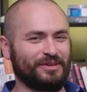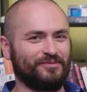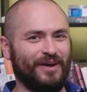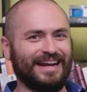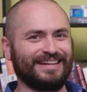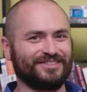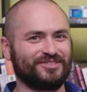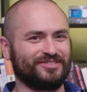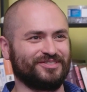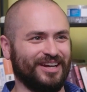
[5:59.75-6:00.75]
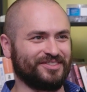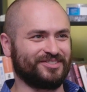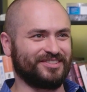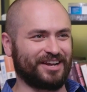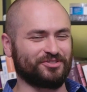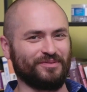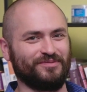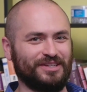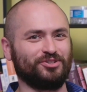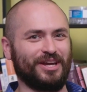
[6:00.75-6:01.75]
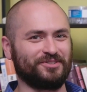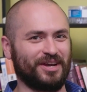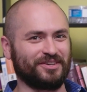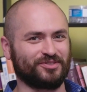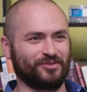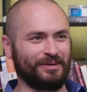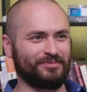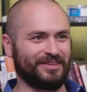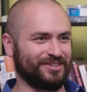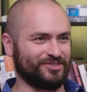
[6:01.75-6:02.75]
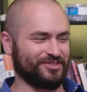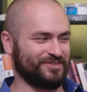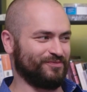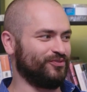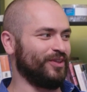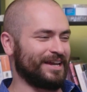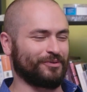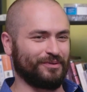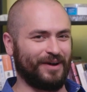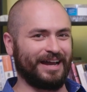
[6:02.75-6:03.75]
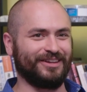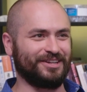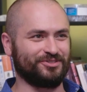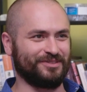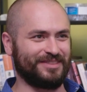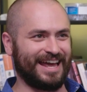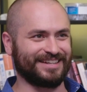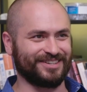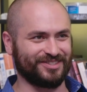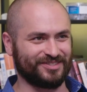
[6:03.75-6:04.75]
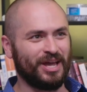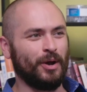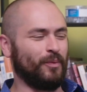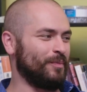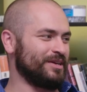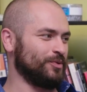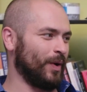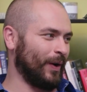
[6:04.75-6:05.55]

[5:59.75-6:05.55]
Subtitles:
find a section of VGHS script that is just flagrant violation of that, because it's when we do our